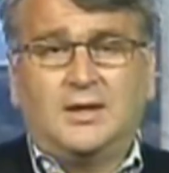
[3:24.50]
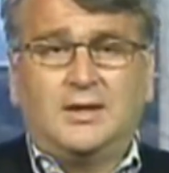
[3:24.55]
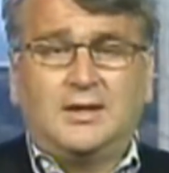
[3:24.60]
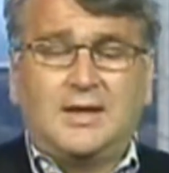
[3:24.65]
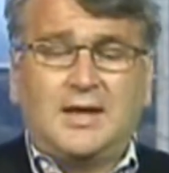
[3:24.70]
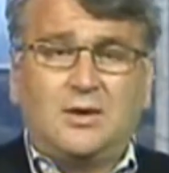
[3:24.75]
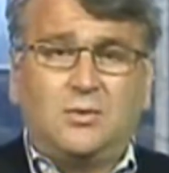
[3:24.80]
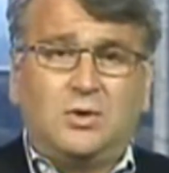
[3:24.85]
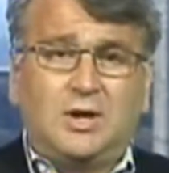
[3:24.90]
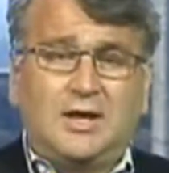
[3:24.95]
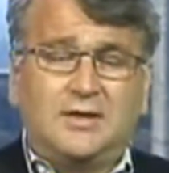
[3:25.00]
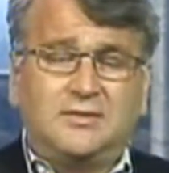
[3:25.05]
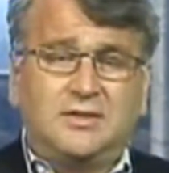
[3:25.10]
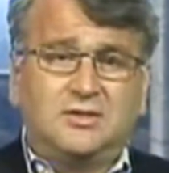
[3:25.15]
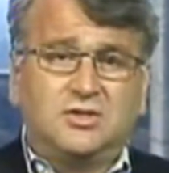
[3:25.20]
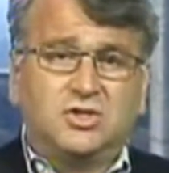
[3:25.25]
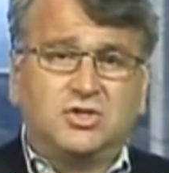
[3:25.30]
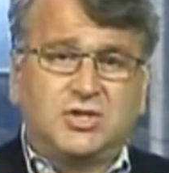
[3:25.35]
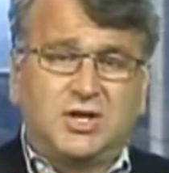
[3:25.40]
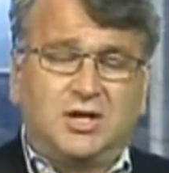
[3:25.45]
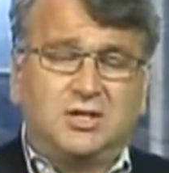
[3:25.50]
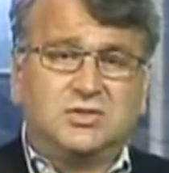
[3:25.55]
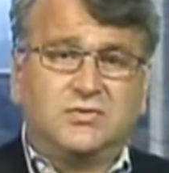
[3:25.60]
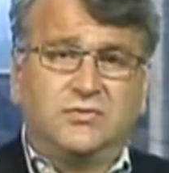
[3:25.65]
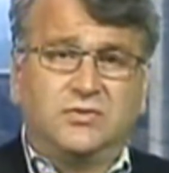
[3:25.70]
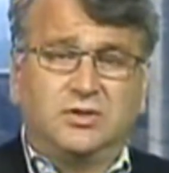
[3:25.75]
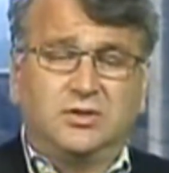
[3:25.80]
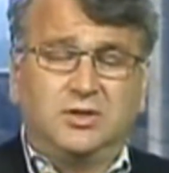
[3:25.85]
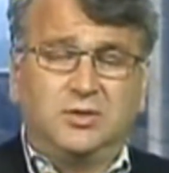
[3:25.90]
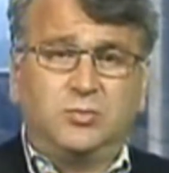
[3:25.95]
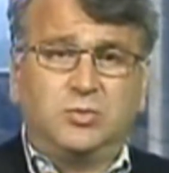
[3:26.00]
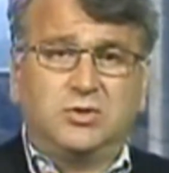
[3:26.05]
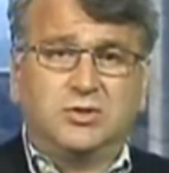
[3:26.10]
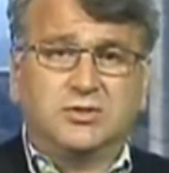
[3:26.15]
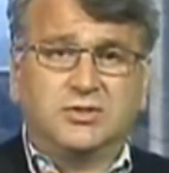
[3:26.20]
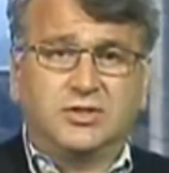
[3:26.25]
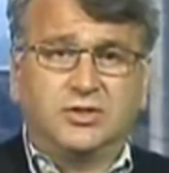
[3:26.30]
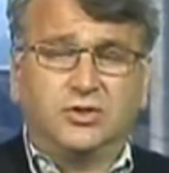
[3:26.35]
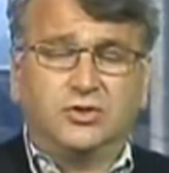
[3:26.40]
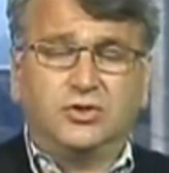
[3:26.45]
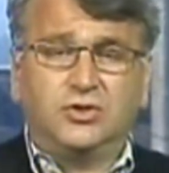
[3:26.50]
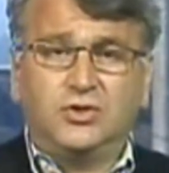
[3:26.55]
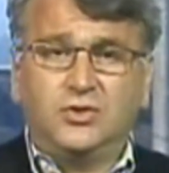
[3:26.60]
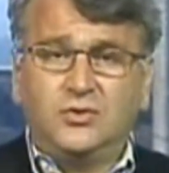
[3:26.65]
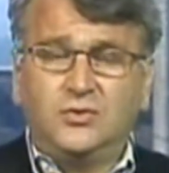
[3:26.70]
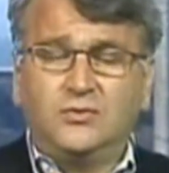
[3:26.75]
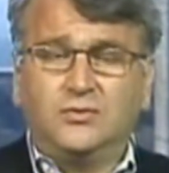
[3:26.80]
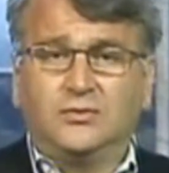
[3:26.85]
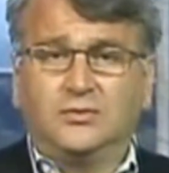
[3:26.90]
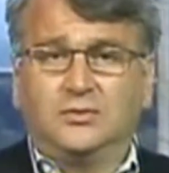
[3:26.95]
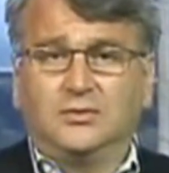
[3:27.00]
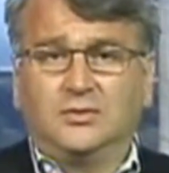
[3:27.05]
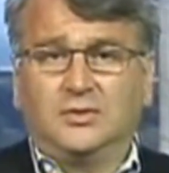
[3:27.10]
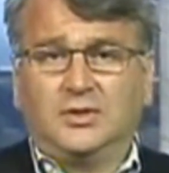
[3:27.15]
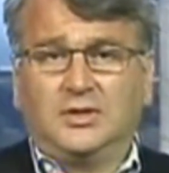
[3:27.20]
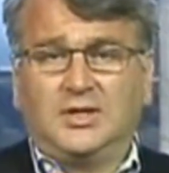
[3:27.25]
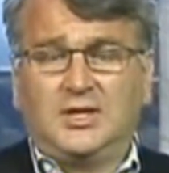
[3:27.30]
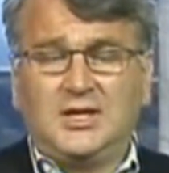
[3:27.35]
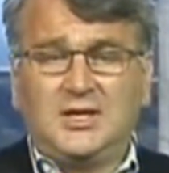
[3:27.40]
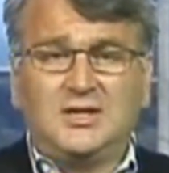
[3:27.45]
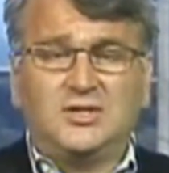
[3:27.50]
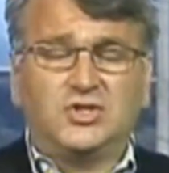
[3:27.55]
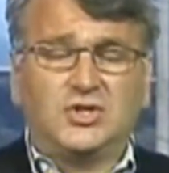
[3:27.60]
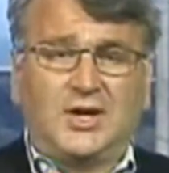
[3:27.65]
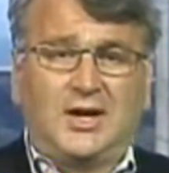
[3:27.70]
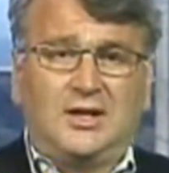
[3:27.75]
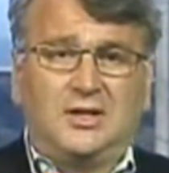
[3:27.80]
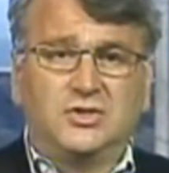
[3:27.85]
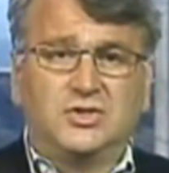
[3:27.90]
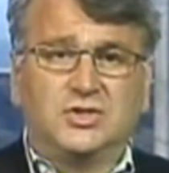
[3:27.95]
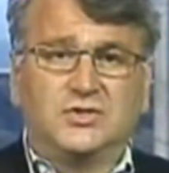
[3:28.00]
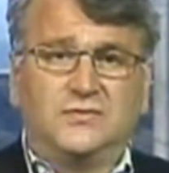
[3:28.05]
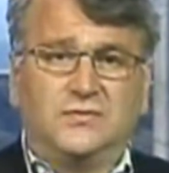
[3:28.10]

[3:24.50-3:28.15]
Yeah, well, I think the challenge for the Liberals, there are two key challenges.